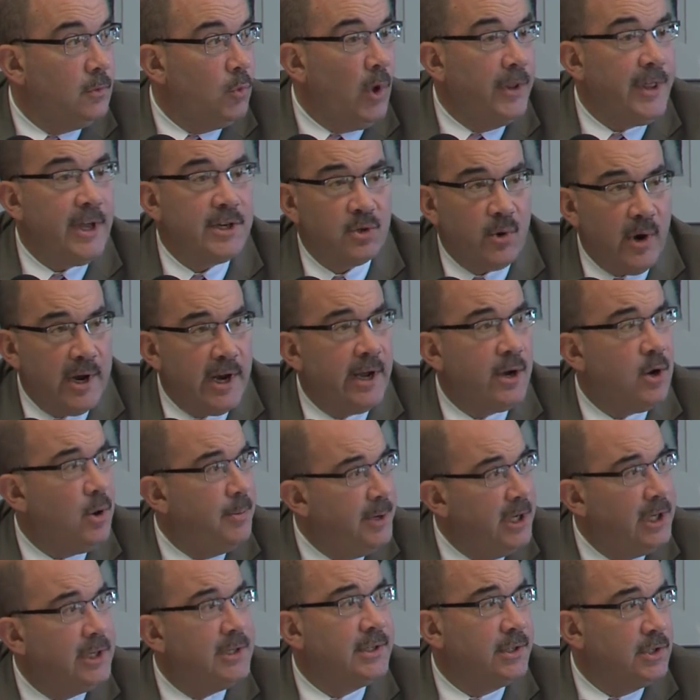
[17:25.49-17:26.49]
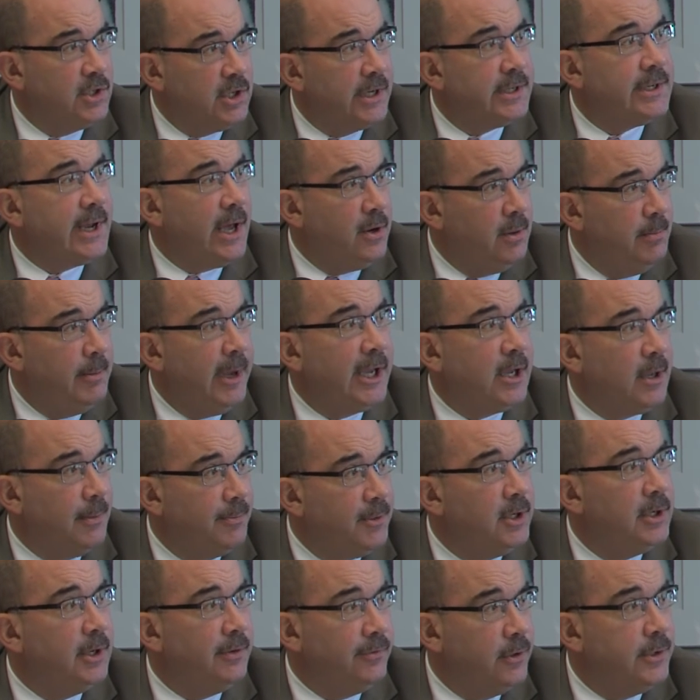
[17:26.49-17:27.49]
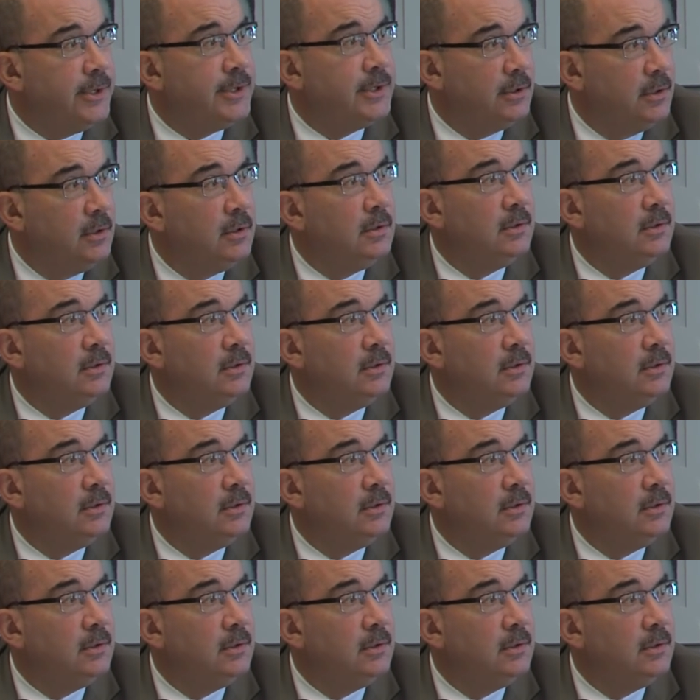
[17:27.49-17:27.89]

Well, that's great. I hope you can suggest how to make up the difference.